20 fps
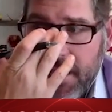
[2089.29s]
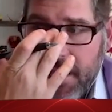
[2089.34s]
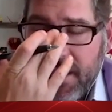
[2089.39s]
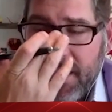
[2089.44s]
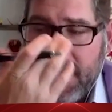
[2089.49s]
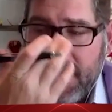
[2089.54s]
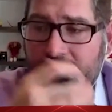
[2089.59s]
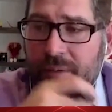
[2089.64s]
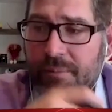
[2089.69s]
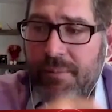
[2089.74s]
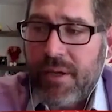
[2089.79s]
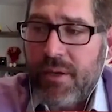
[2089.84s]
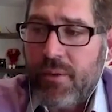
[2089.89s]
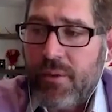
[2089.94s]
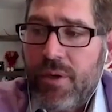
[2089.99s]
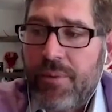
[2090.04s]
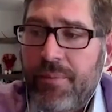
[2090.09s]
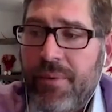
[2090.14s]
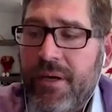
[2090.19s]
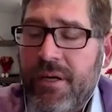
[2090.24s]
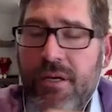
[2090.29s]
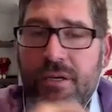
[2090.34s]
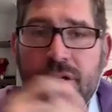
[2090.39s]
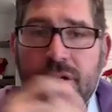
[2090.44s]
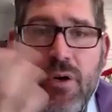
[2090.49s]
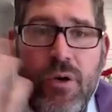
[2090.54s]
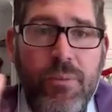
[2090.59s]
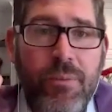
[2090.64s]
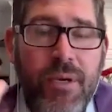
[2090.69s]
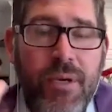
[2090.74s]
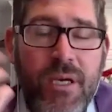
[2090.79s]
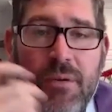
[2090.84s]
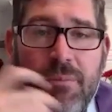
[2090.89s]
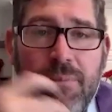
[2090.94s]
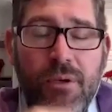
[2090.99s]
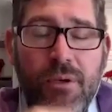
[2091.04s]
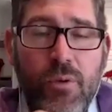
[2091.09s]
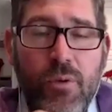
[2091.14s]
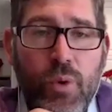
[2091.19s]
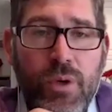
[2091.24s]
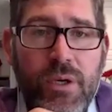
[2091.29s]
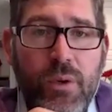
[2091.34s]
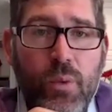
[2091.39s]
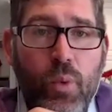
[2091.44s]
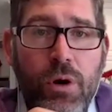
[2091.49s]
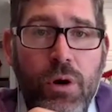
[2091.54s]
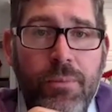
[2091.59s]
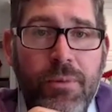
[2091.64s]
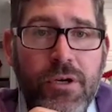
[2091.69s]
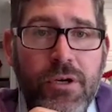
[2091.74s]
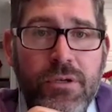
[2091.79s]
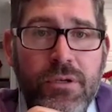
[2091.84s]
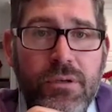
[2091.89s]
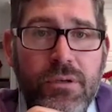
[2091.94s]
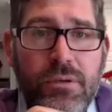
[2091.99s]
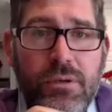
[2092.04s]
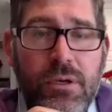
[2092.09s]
And I'm like, what am I going to do? Am I going to work at Walmart?